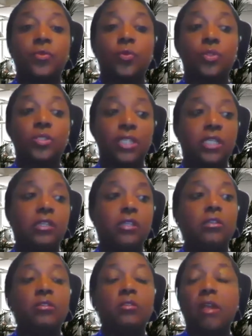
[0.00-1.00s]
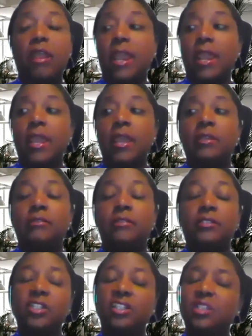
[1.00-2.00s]
was ill, and
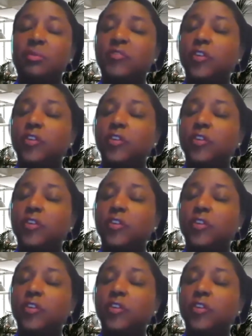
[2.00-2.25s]
they took some